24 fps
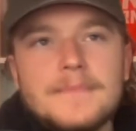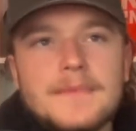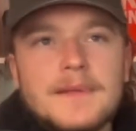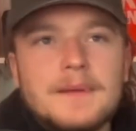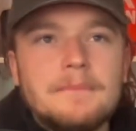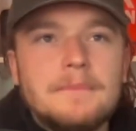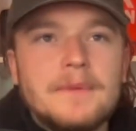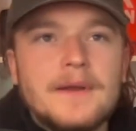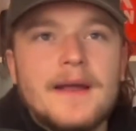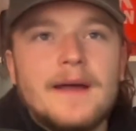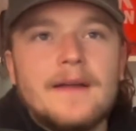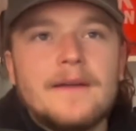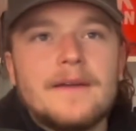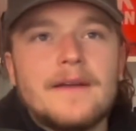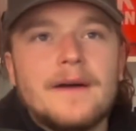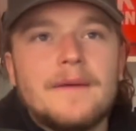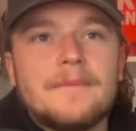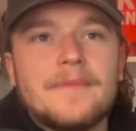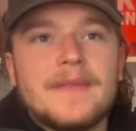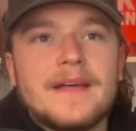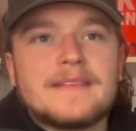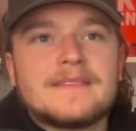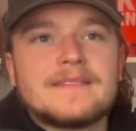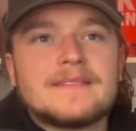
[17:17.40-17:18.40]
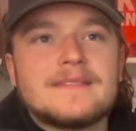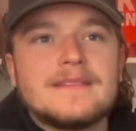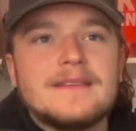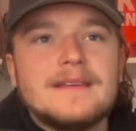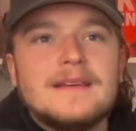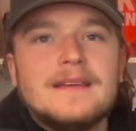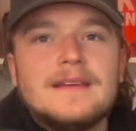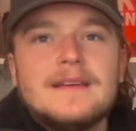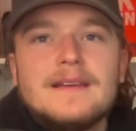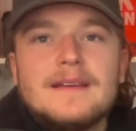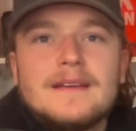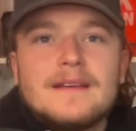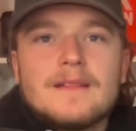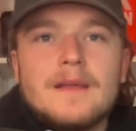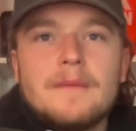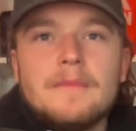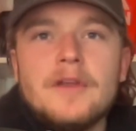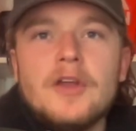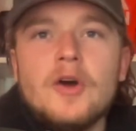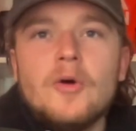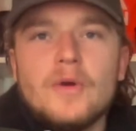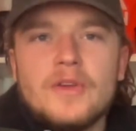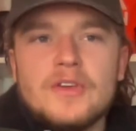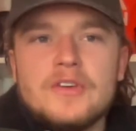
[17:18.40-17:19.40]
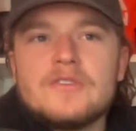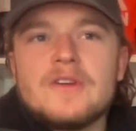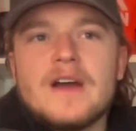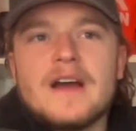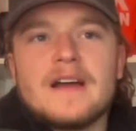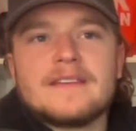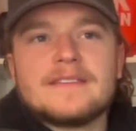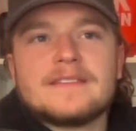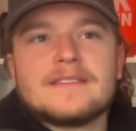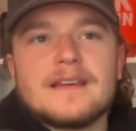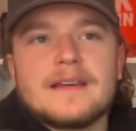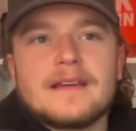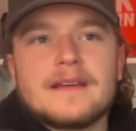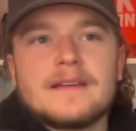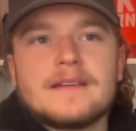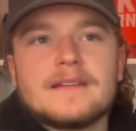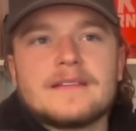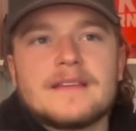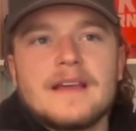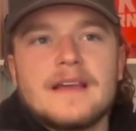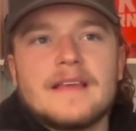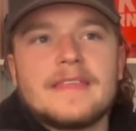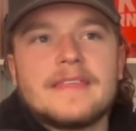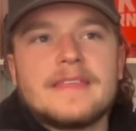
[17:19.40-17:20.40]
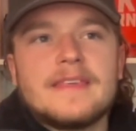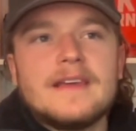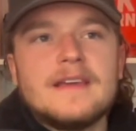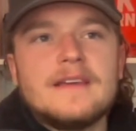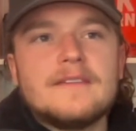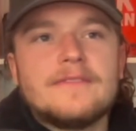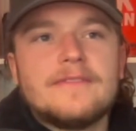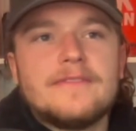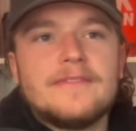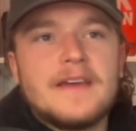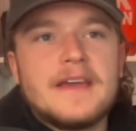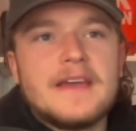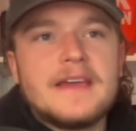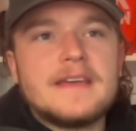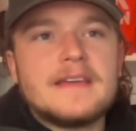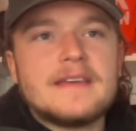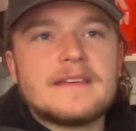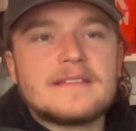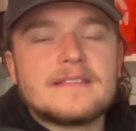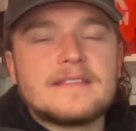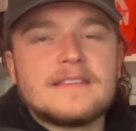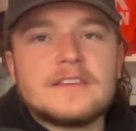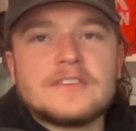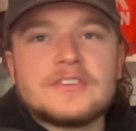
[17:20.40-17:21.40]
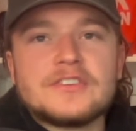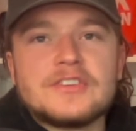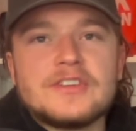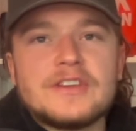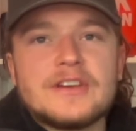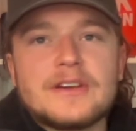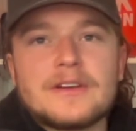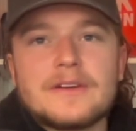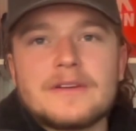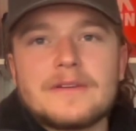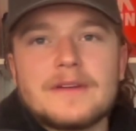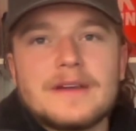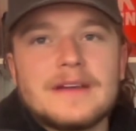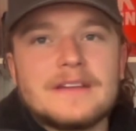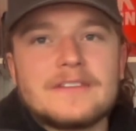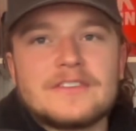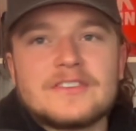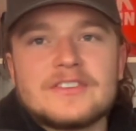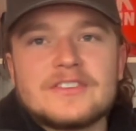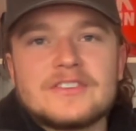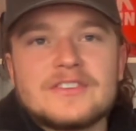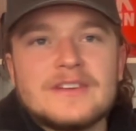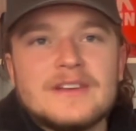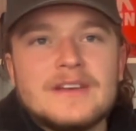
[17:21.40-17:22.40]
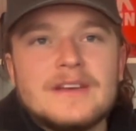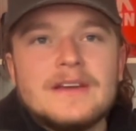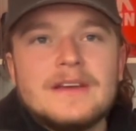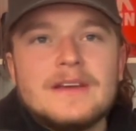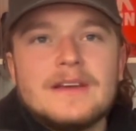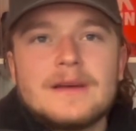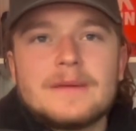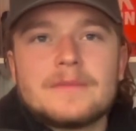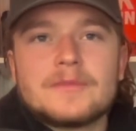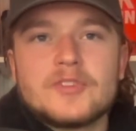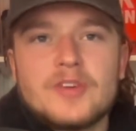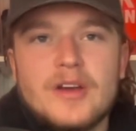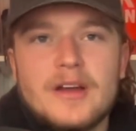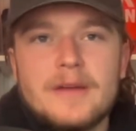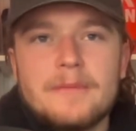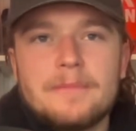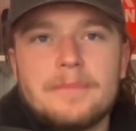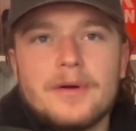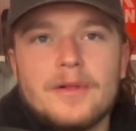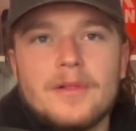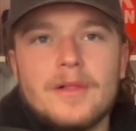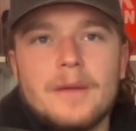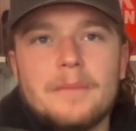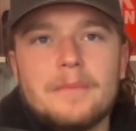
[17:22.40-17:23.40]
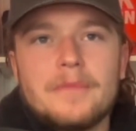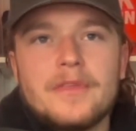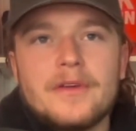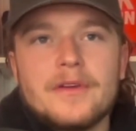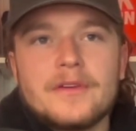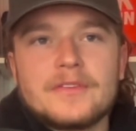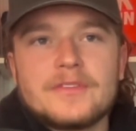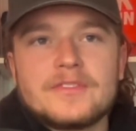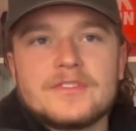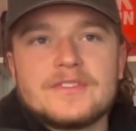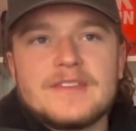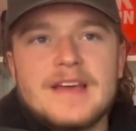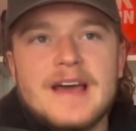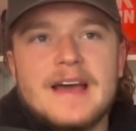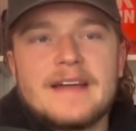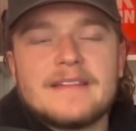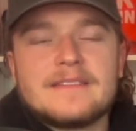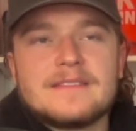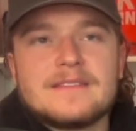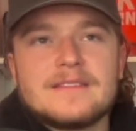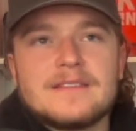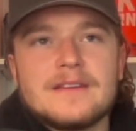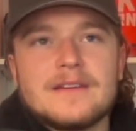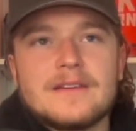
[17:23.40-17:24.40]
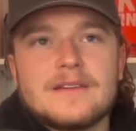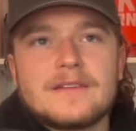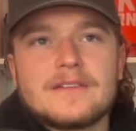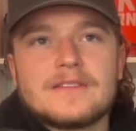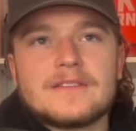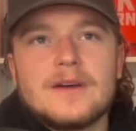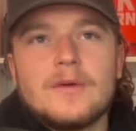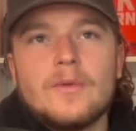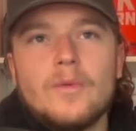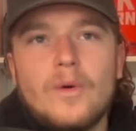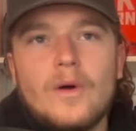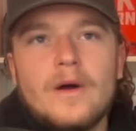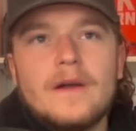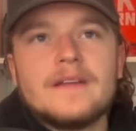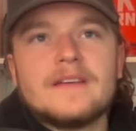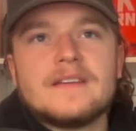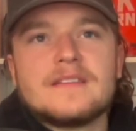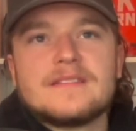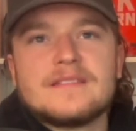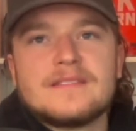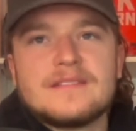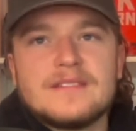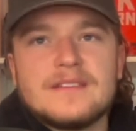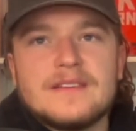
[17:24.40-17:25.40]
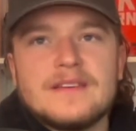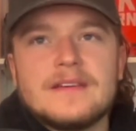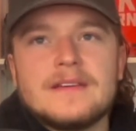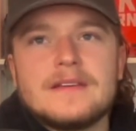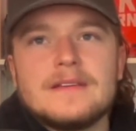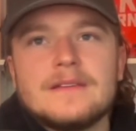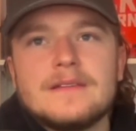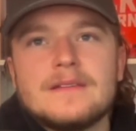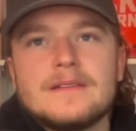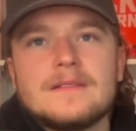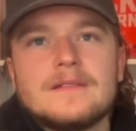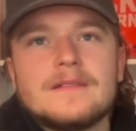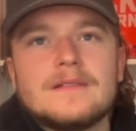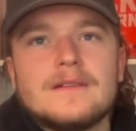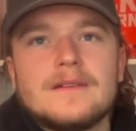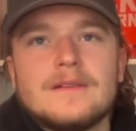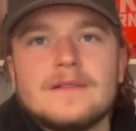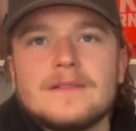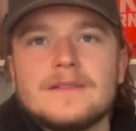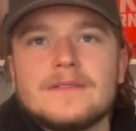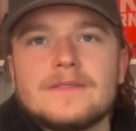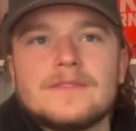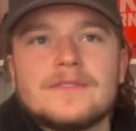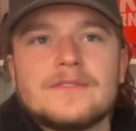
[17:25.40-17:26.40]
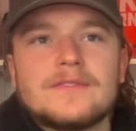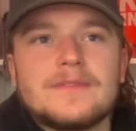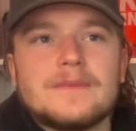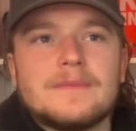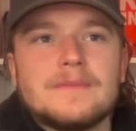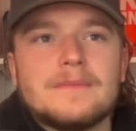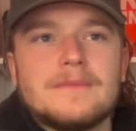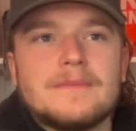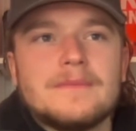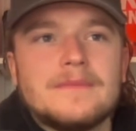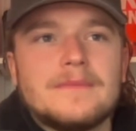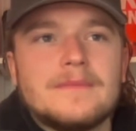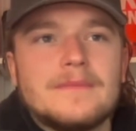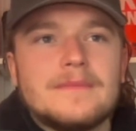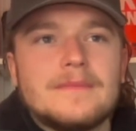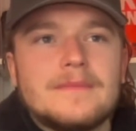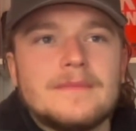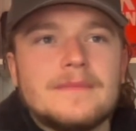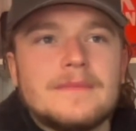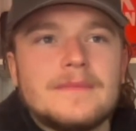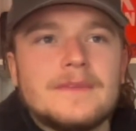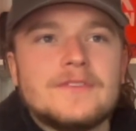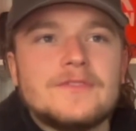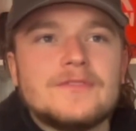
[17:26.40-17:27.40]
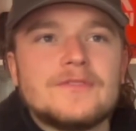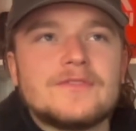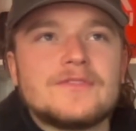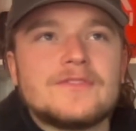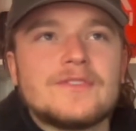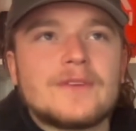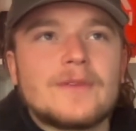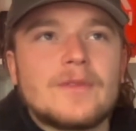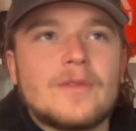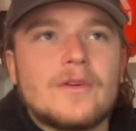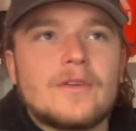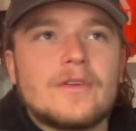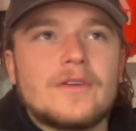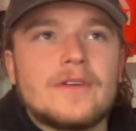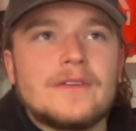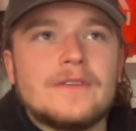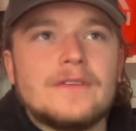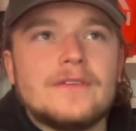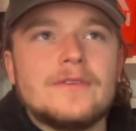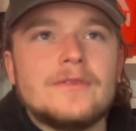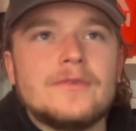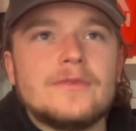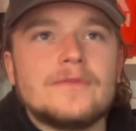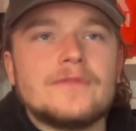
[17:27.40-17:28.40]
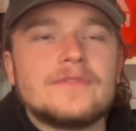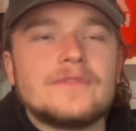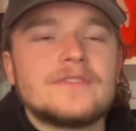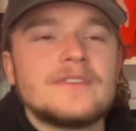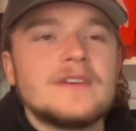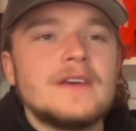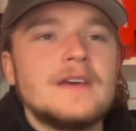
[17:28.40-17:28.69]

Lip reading: I don't know. Let me know what you guys think, because I think Vegas this year, I'm trying to pull up their stats here, because I want to see, oh, those are some interesting looking dudes.